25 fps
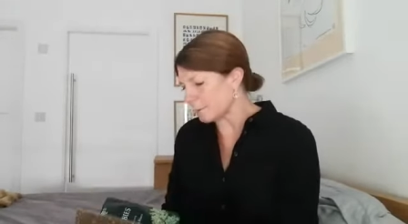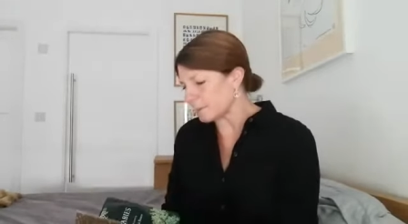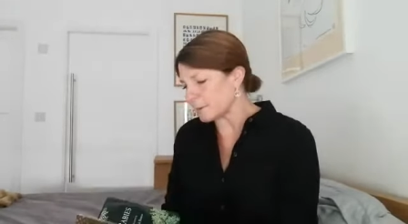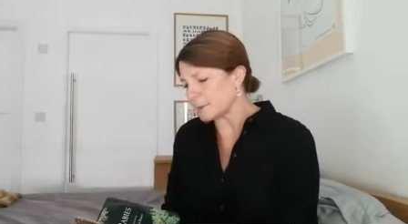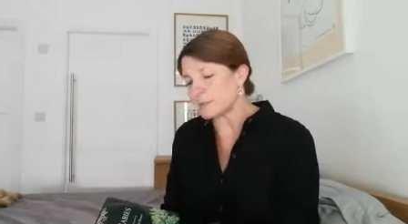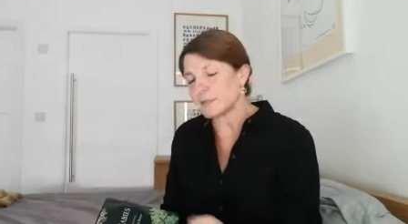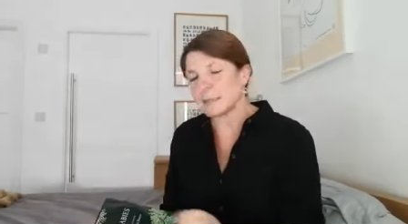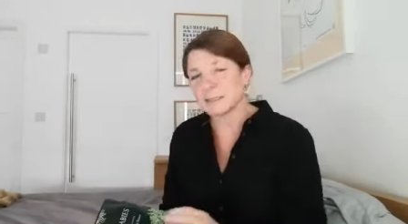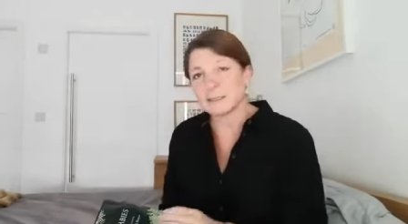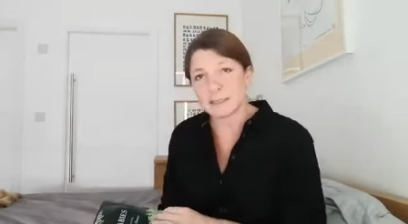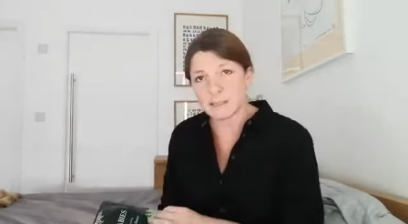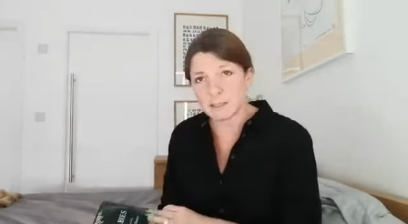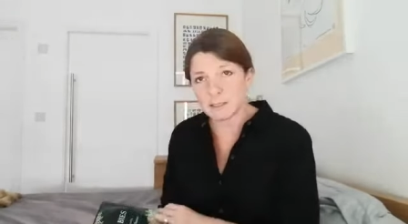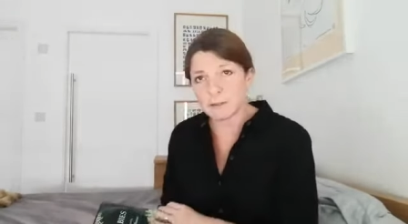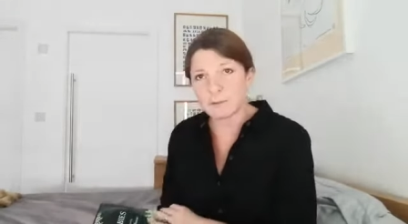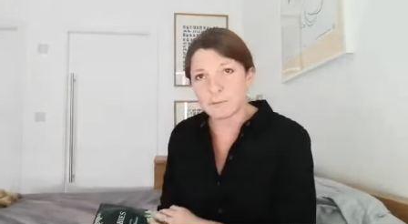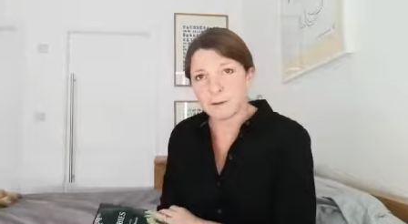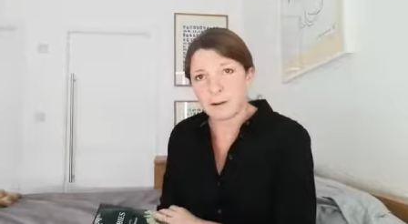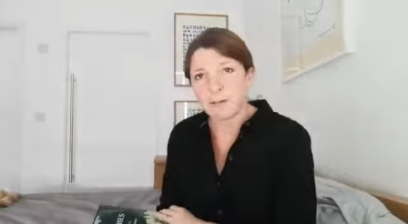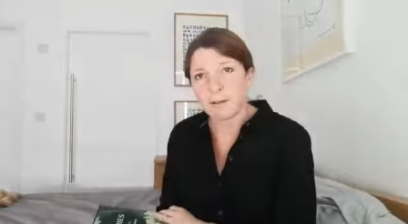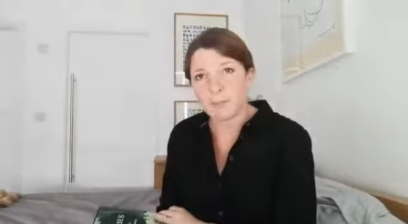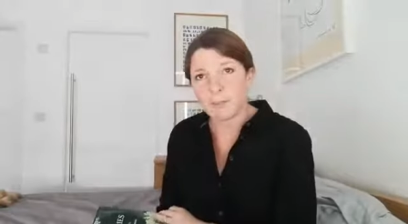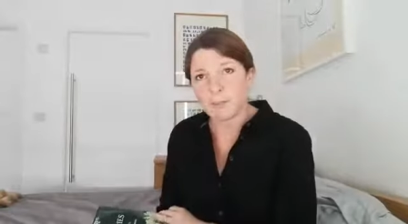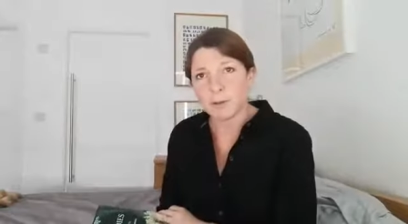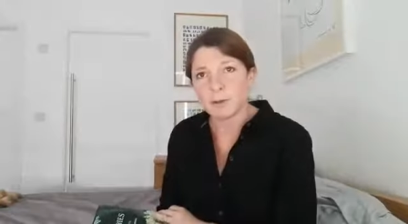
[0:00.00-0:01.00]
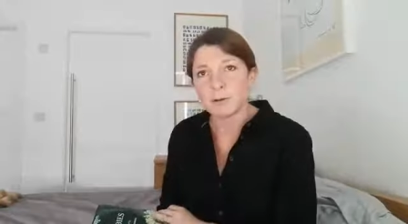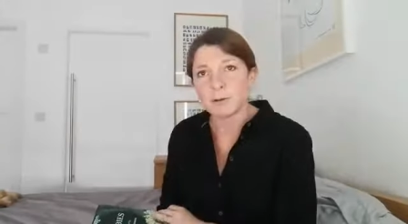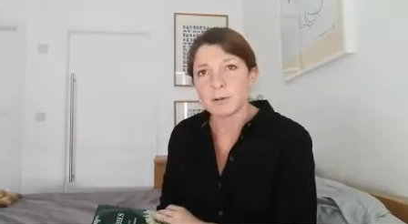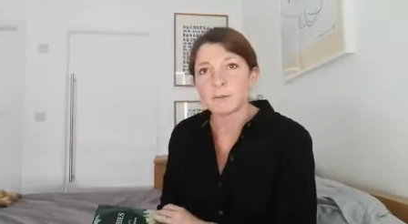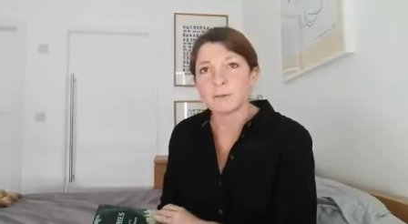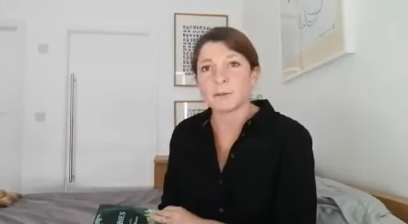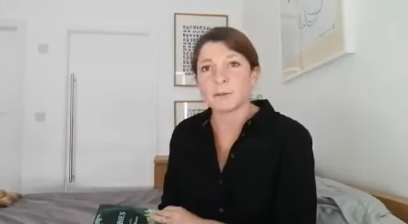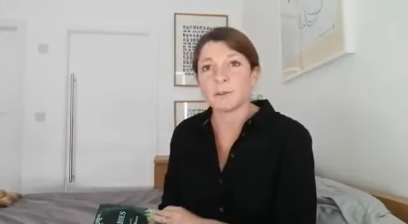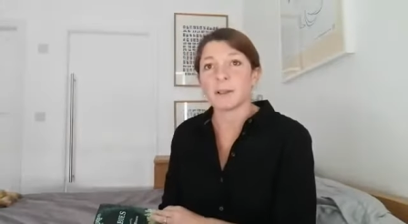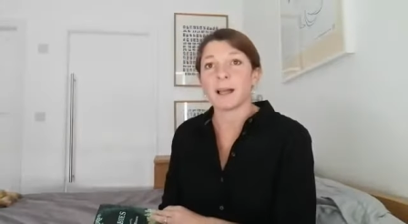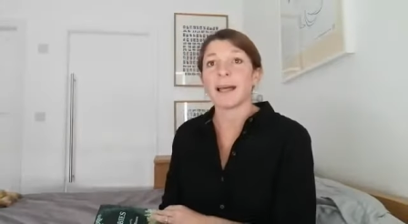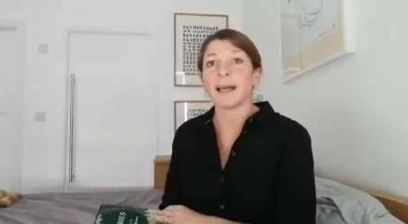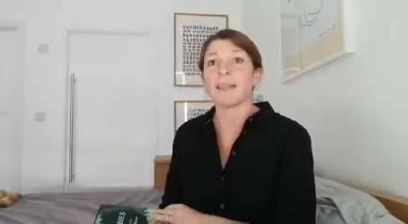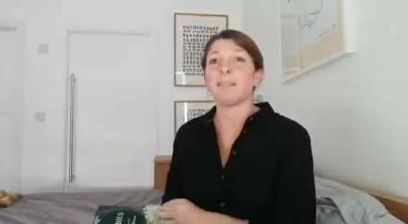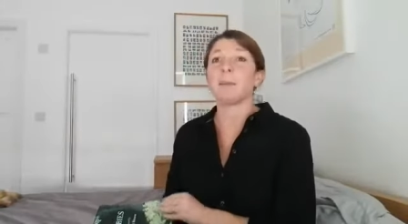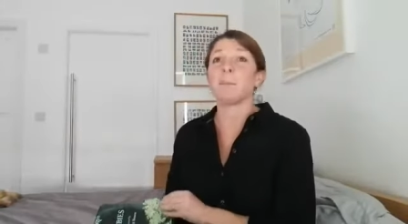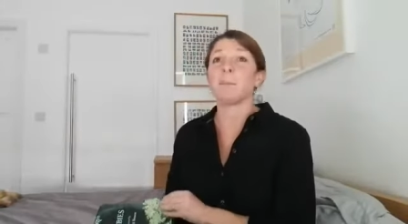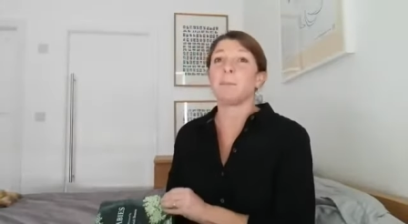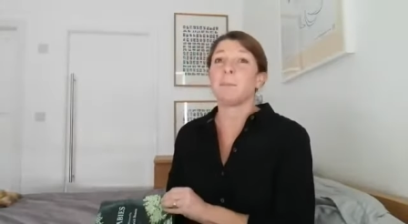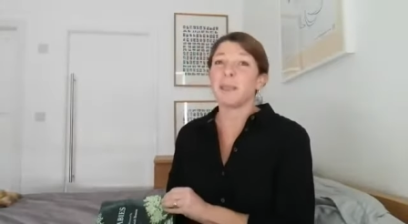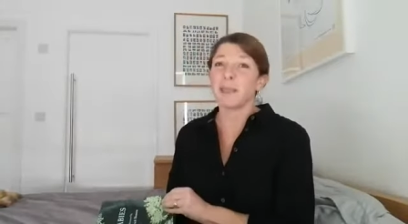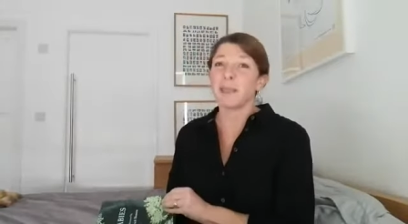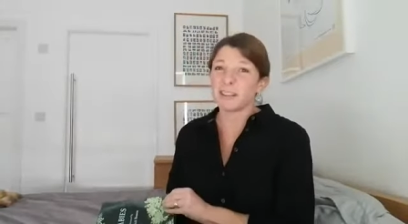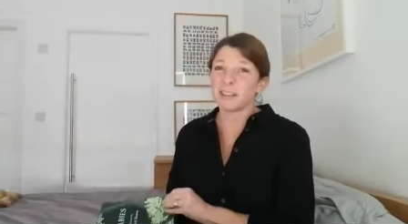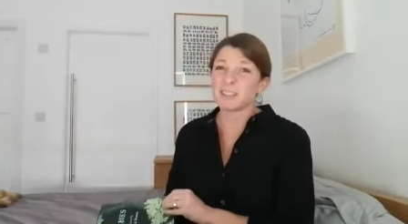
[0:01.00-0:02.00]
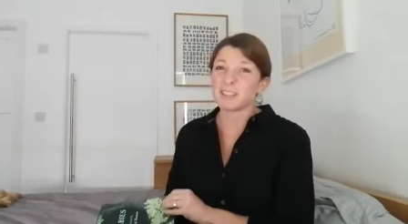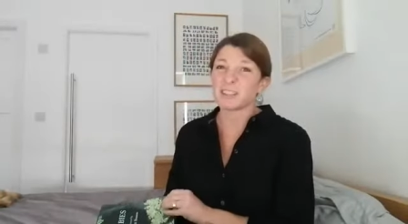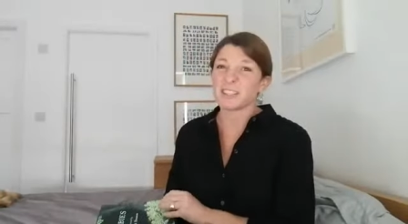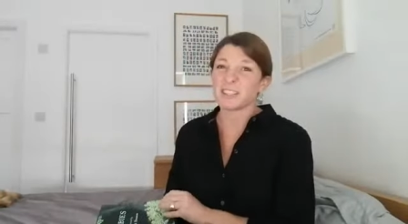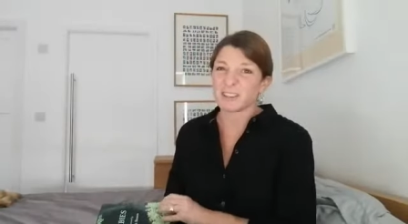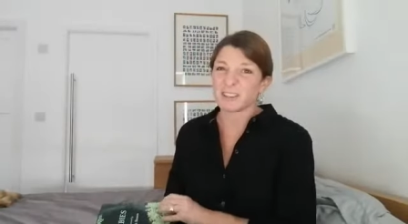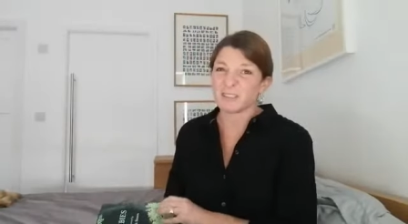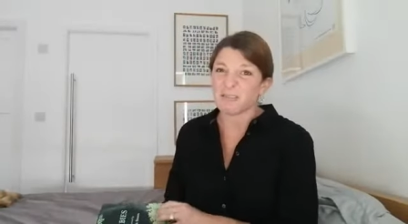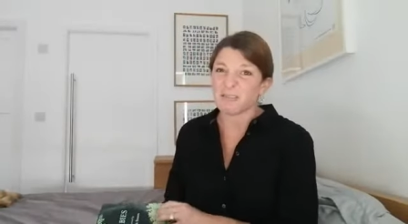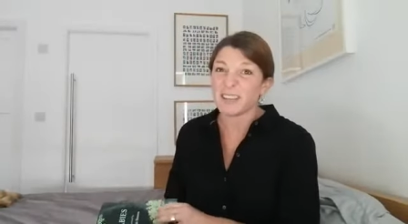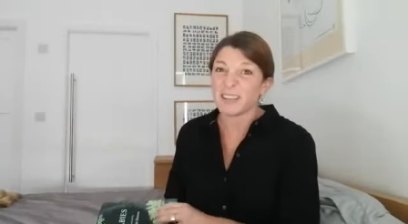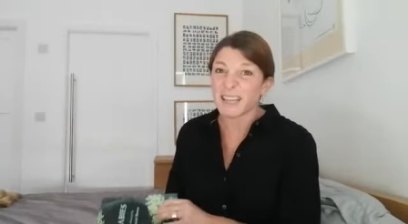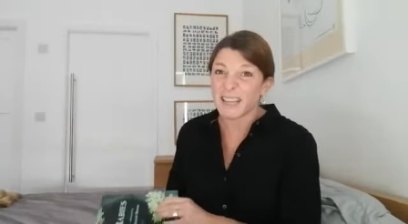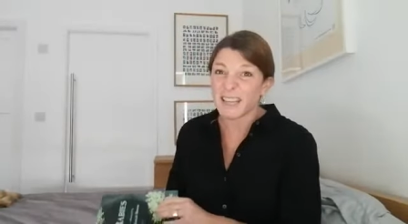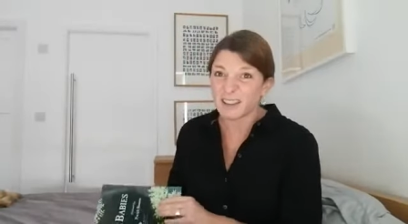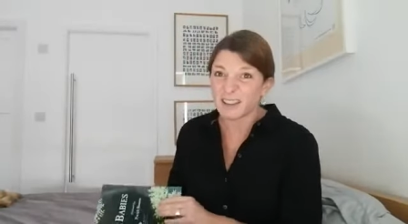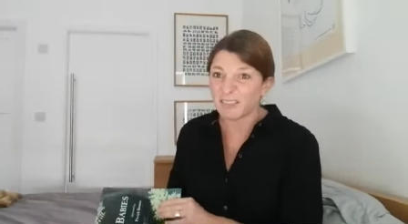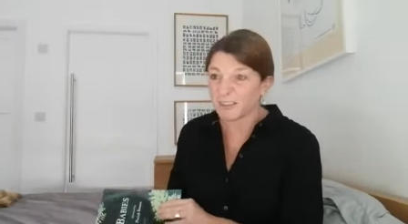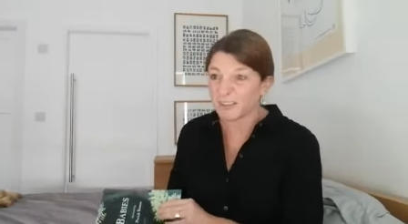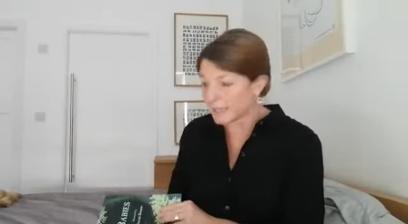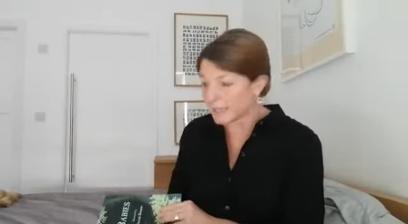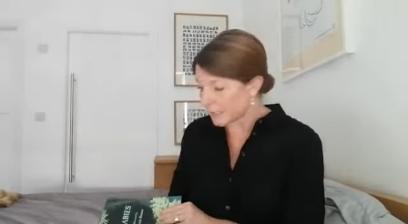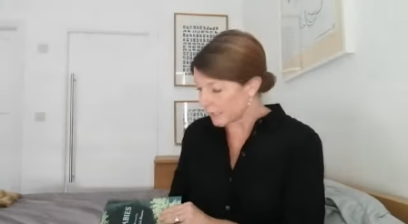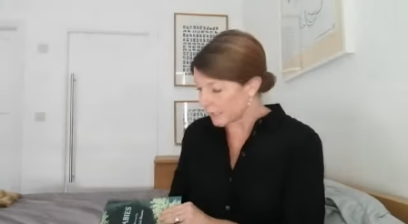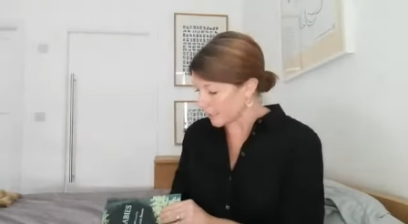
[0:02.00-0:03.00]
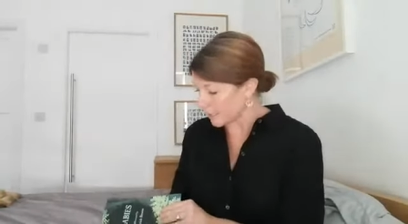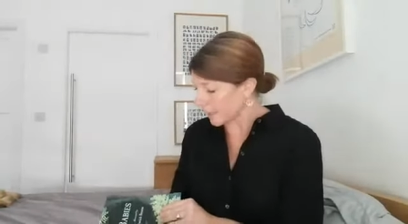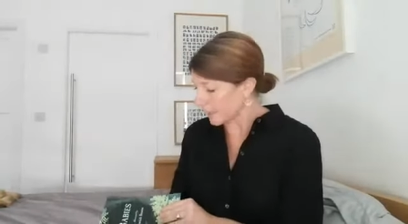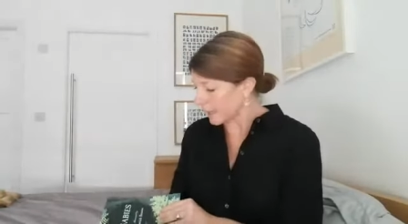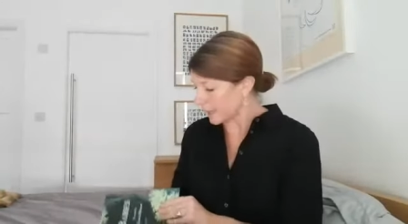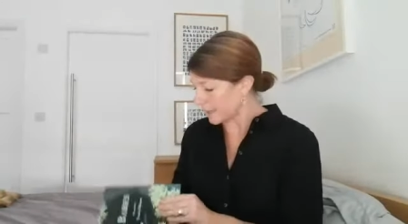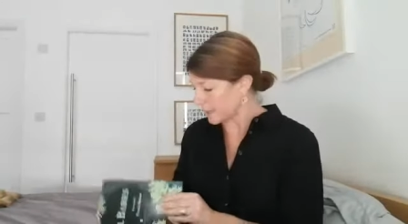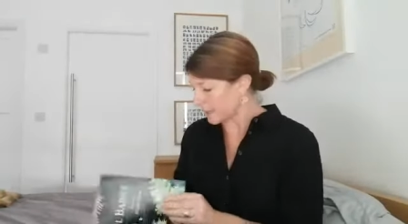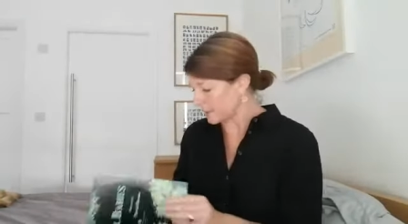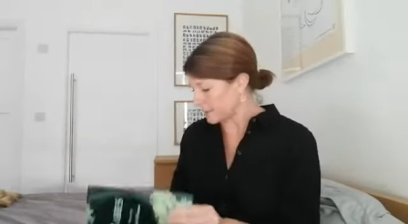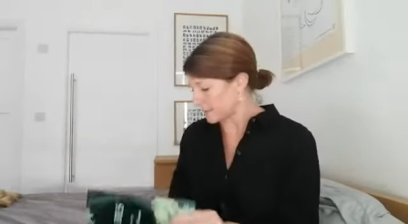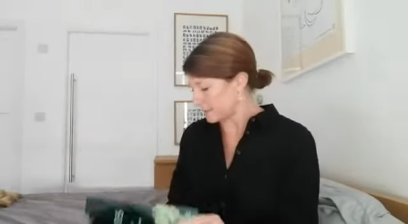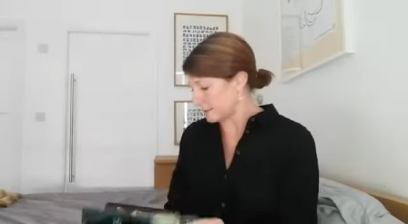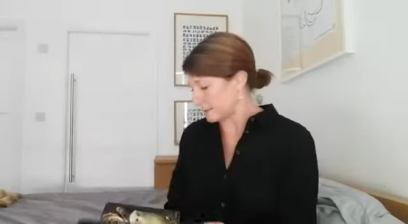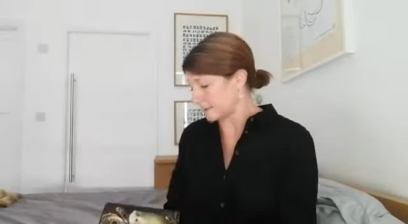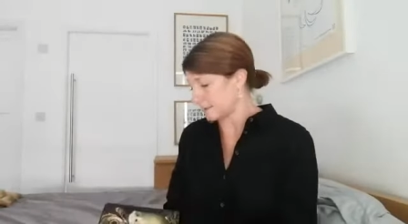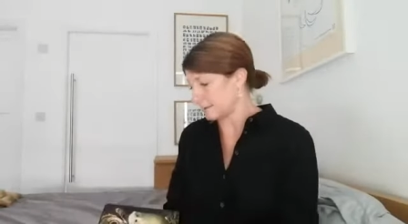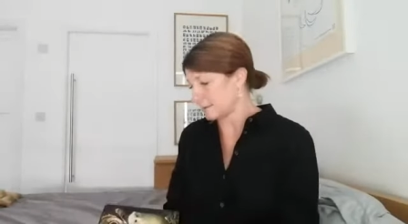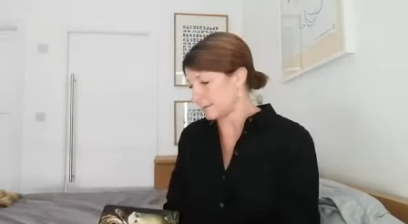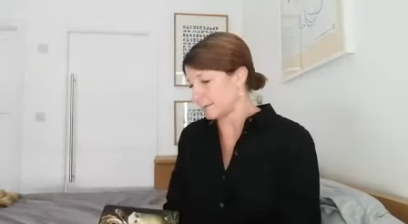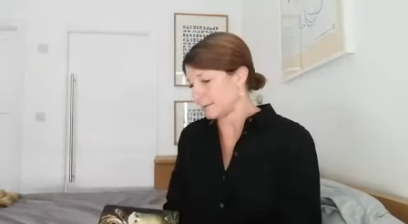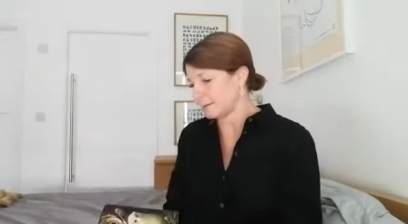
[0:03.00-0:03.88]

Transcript: but it's still very beautiful and the pictures are really, really nice.